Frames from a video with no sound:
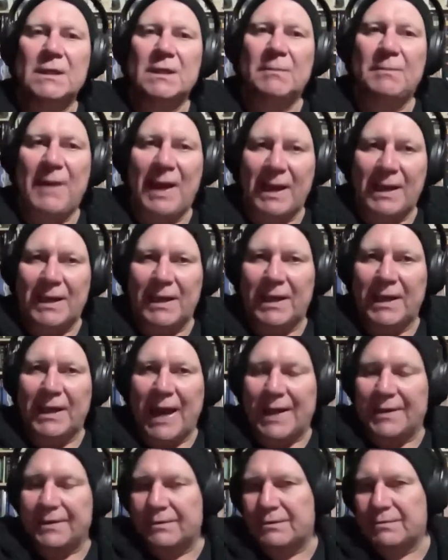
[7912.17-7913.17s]

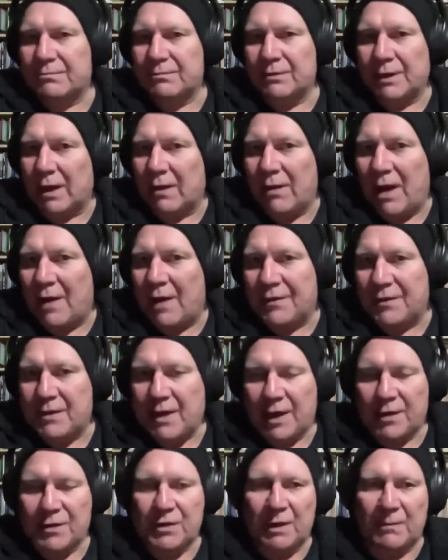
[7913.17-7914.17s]
Gobekli, and, you know, other
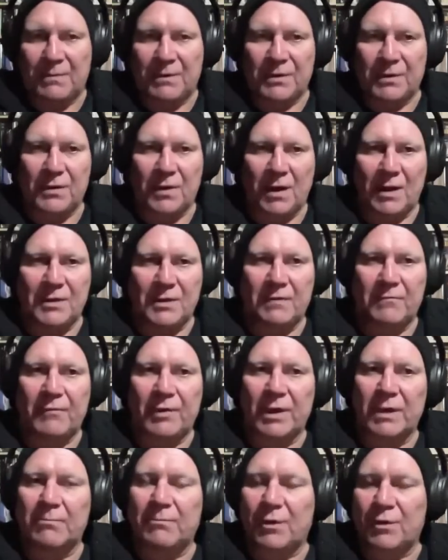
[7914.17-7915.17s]
Tash Tepe sites if
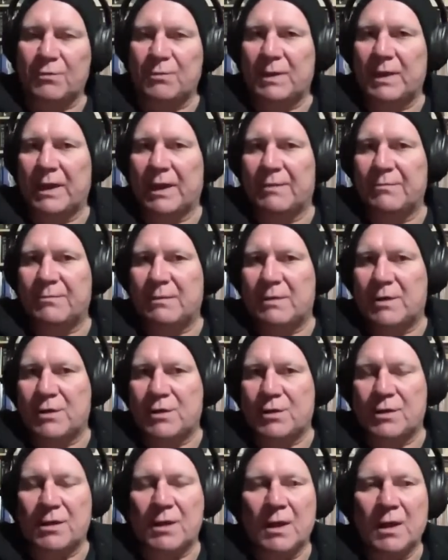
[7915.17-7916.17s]
we can possibly get
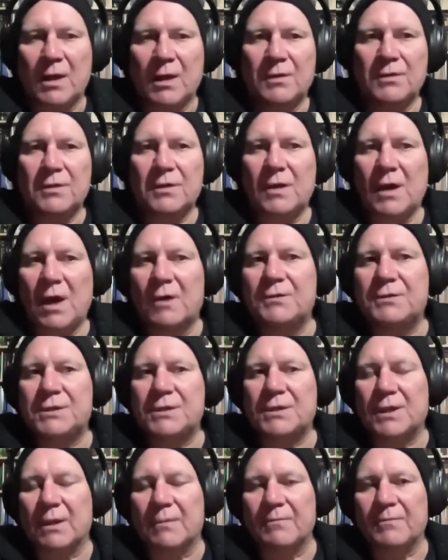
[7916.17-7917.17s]
permission to go
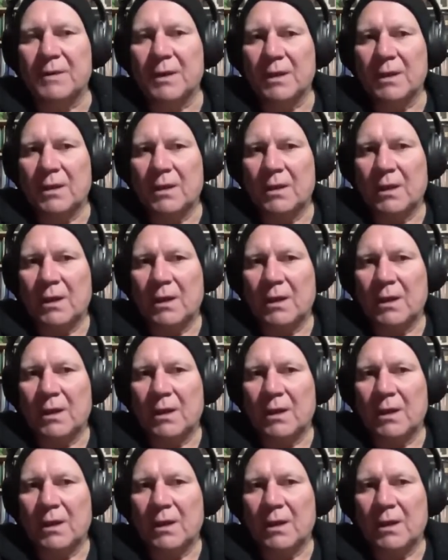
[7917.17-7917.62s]
to them.